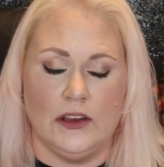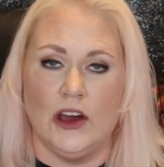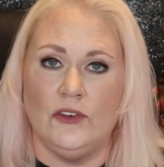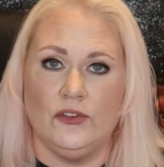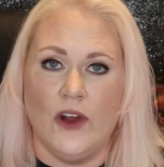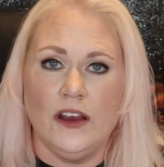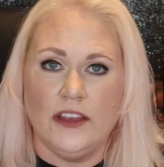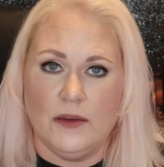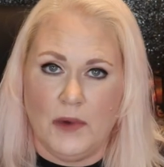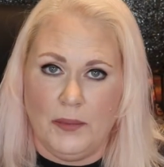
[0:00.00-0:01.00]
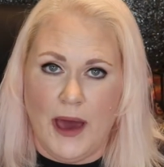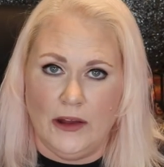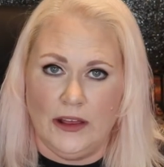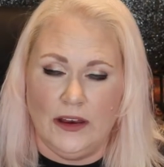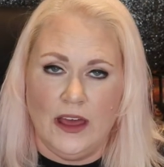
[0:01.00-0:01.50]
confront him
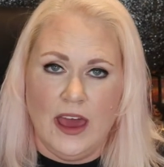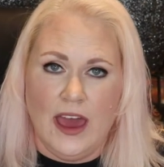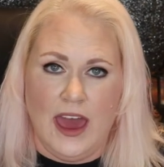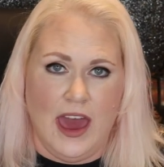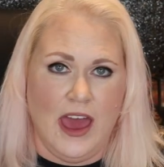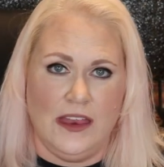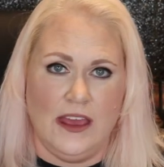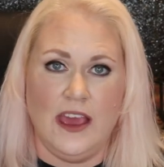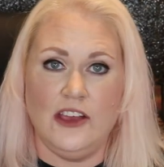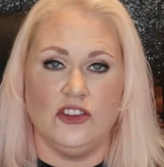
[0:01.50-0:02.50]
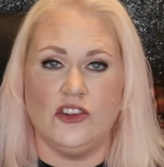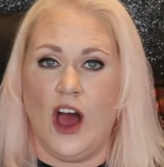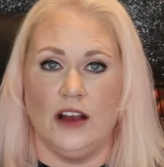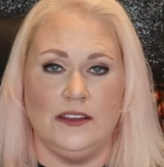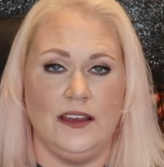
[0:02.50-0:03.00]
about it, and he's
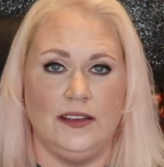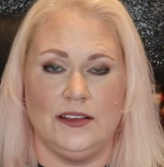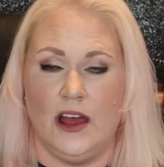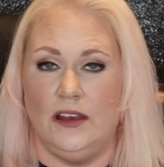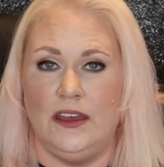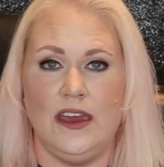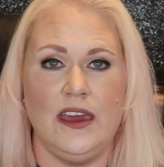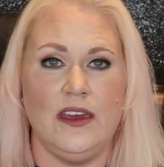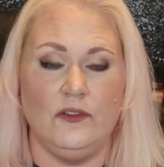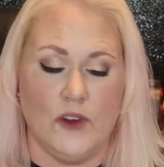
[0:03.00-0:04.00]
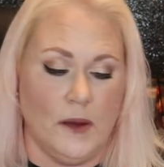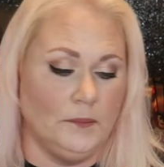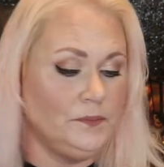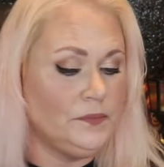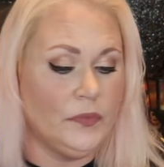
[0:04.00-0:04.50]
shocked, he's stunned. He,
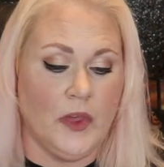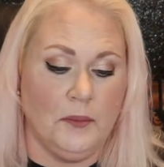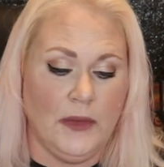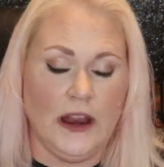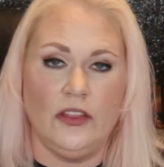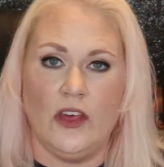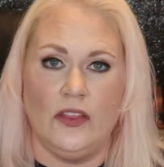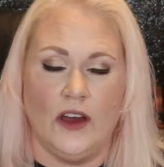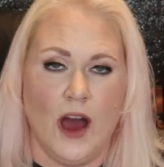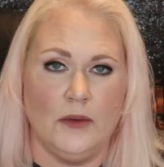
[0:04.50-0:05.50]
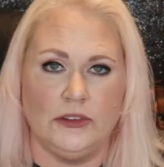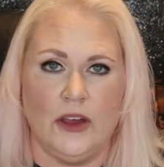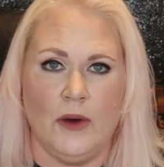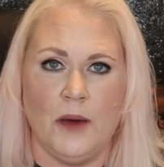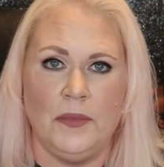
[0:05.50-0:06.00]
from the minute that the cops
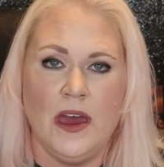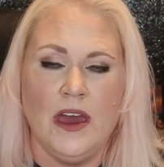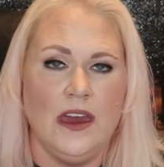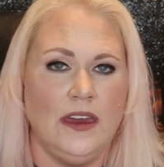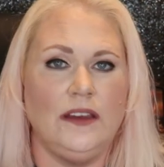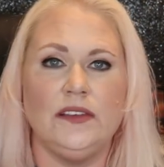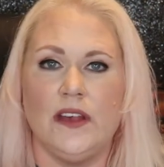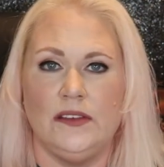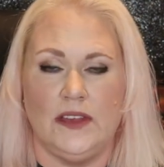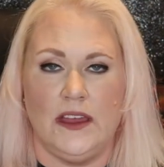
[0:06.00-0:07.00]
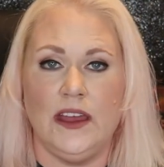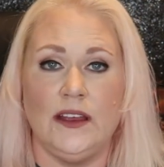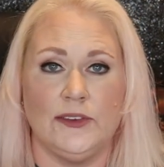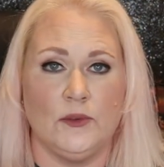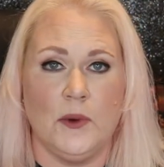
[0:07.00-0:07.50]
show up, he says that he
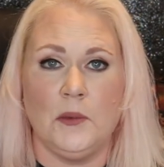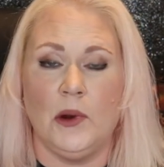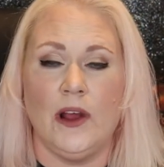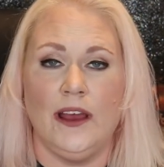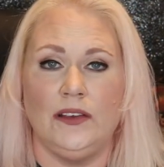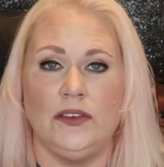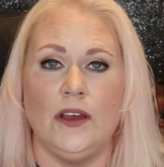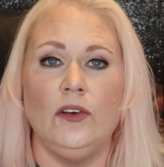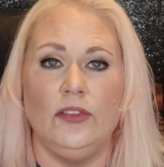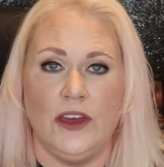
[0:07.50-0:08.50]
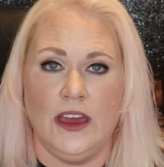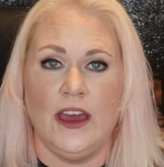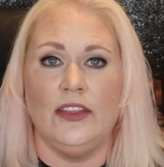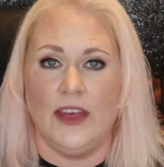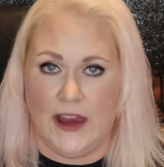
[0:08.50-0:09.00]
doesn't remember a single
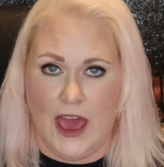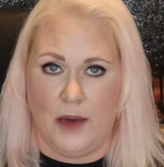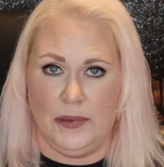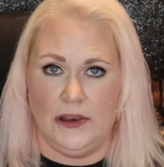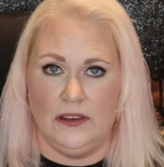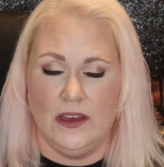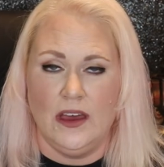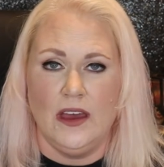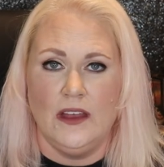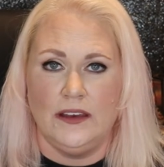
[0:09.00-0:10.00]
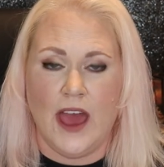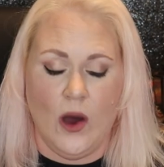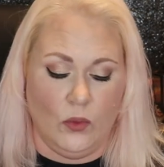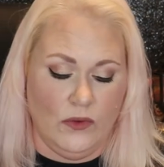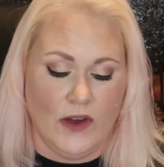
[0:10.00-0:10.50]
thing that happened.
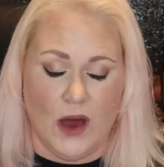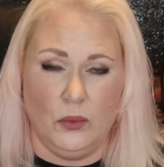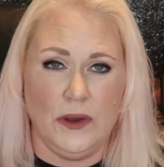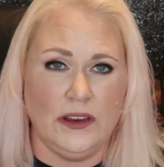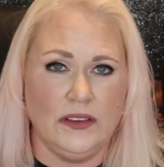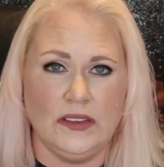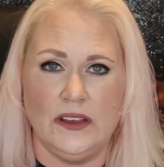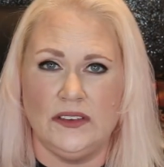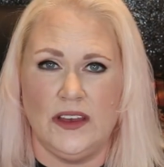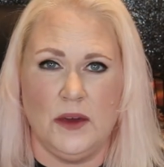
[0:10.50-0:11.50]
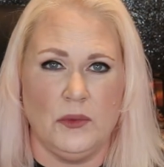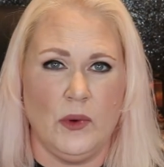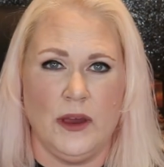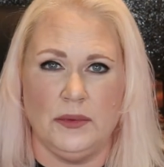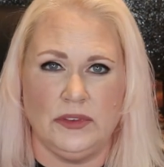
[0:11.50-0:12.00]
Now, we've got witnesses of him
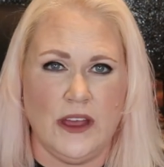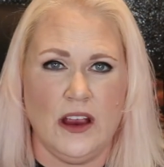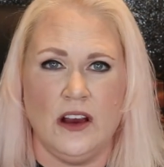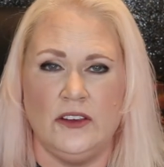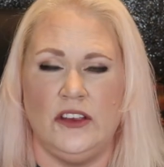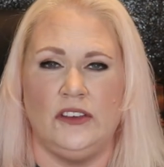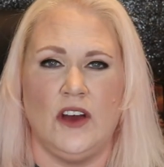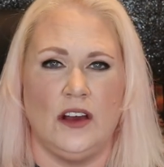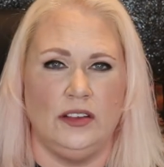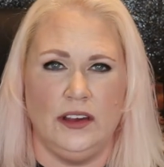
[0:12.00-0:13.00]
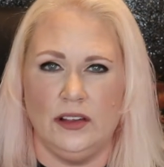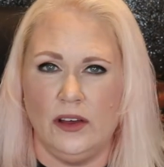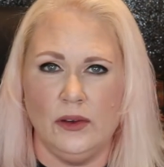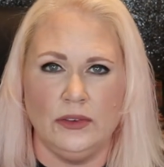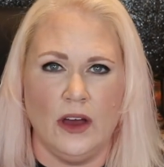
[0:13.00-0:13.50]
going upstairs, he's got clean
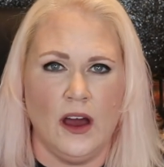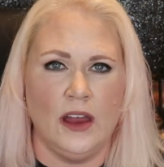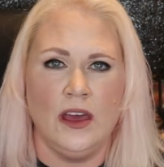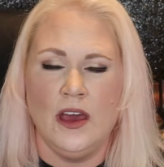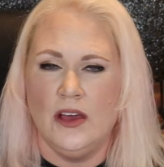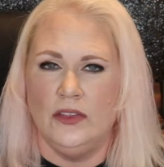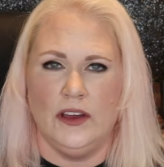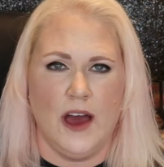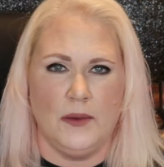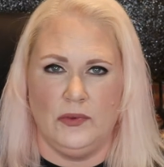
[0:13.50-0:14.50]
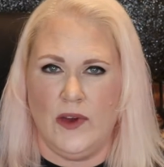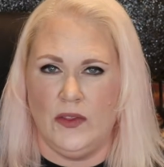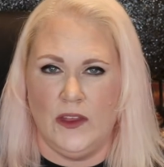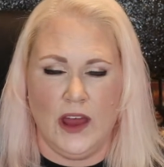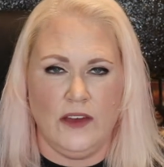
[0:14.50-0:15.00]
clothes on, the cops
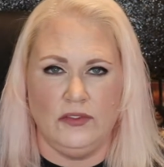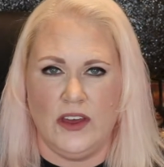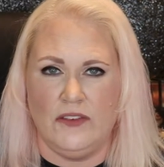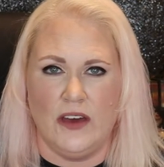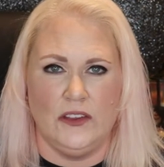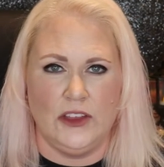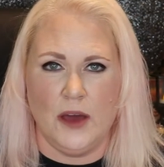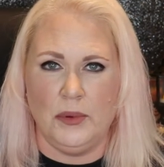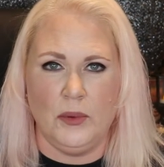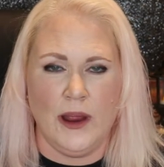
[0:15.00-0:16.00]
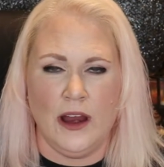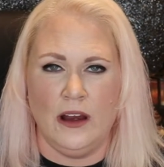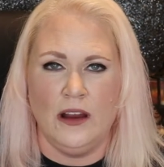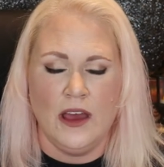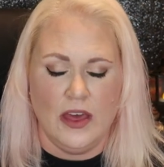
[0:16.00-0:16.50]
found the knife, they found the
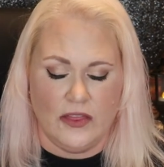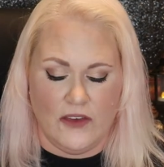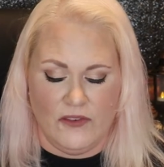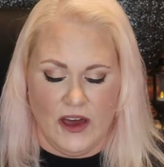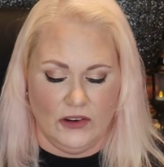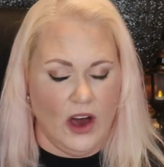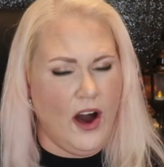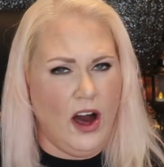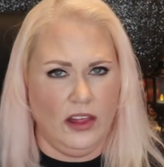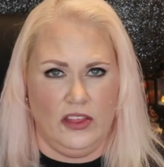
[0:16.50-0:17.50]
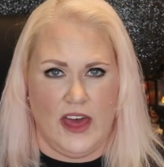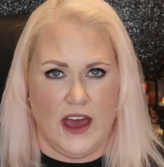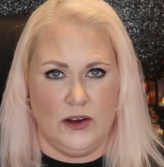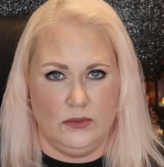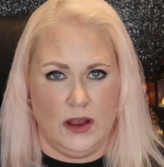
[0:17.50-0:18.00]
Tupperware, they found all of
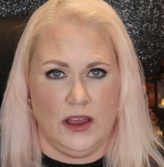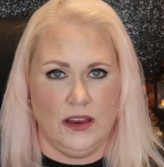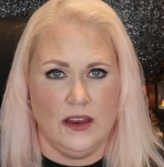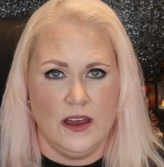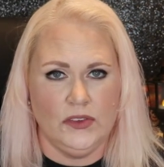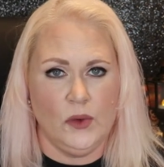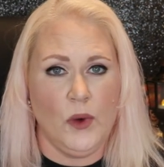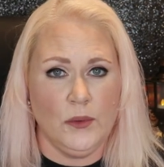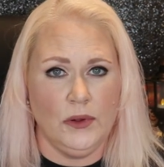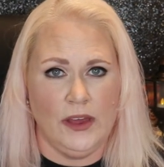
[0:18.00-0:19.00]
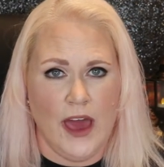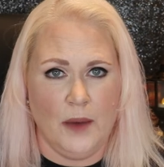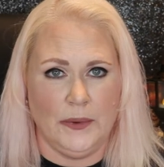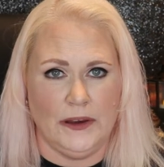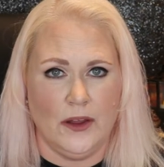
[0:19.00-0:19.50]
that, right? So what really
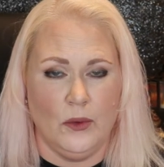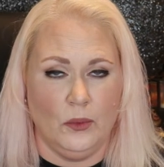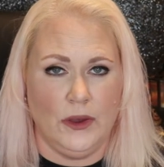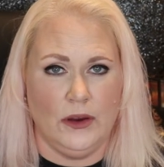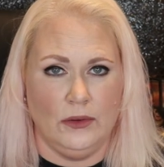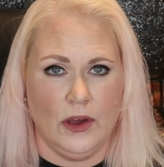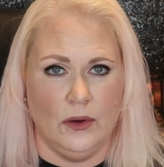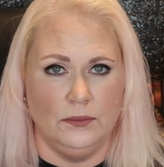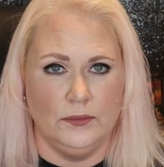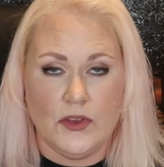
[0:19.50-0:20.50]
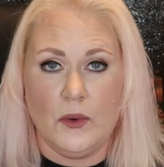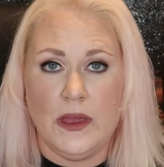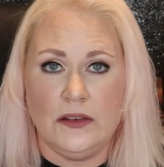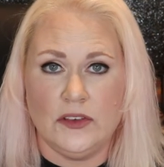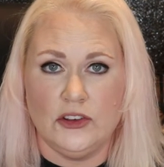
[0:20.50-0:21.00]
happened? We don't know. So
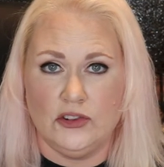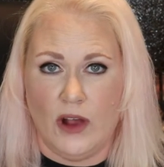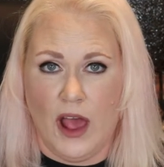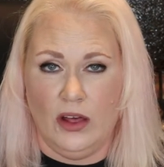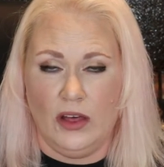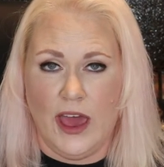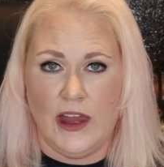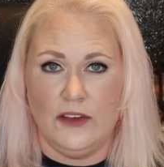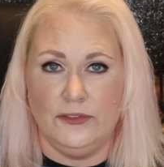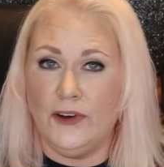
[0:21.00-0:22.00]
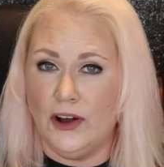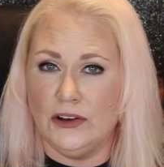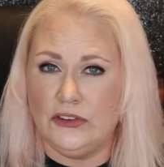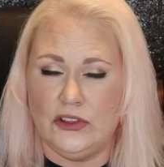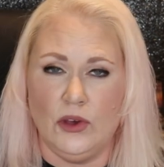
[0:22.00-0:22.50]
he's in trial, and at
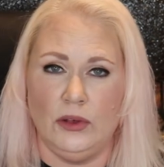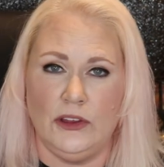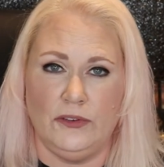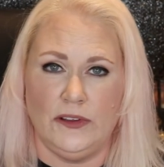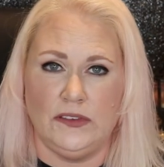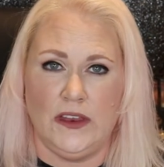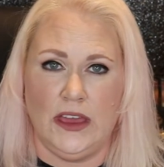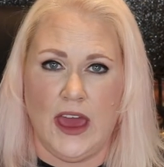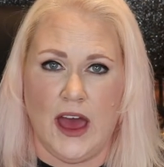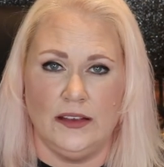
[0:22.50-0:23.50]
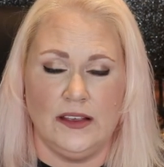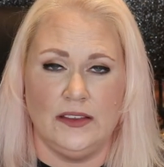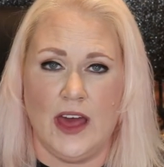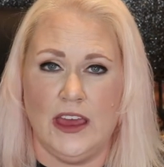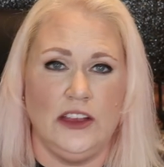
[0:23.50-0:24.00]
first, the only defense that he has
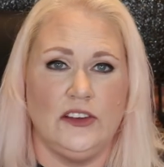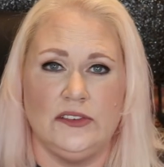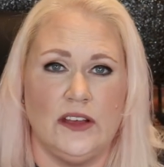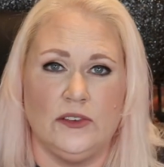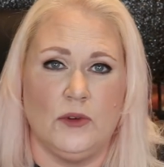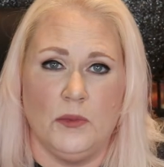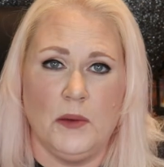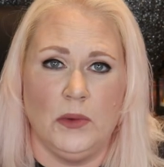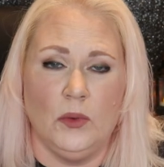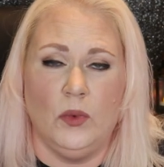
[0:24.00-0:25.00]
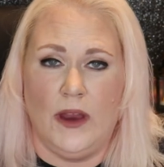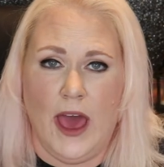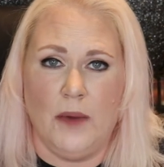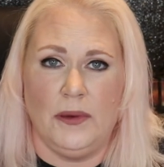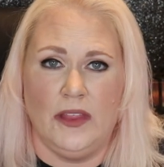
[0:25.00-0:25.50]
is that he just doesn't remember what
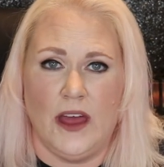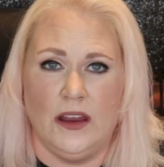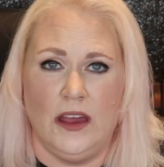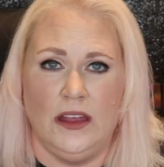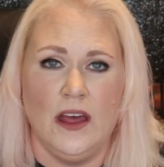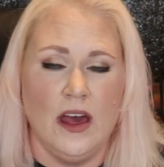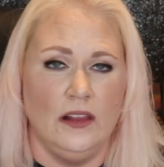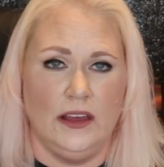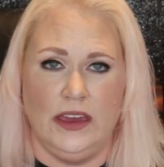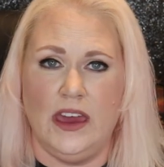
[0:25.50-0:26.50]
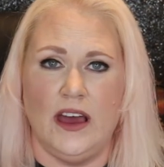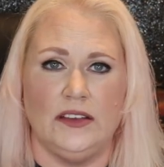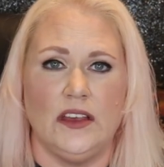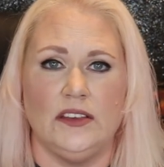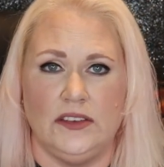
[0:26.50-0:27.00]
happened that night. Like, he
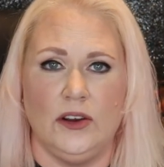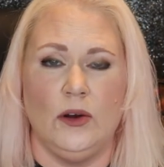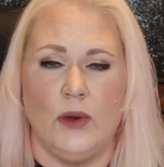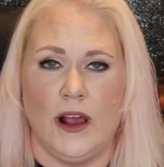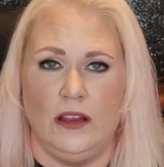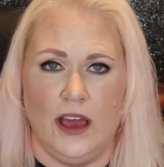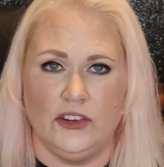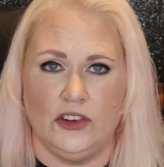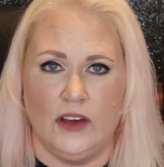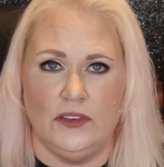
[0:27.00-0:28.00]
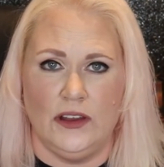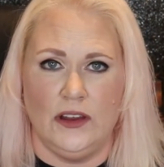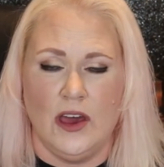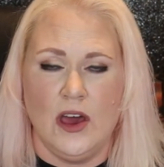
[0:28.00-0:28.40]
has zero recollection of it.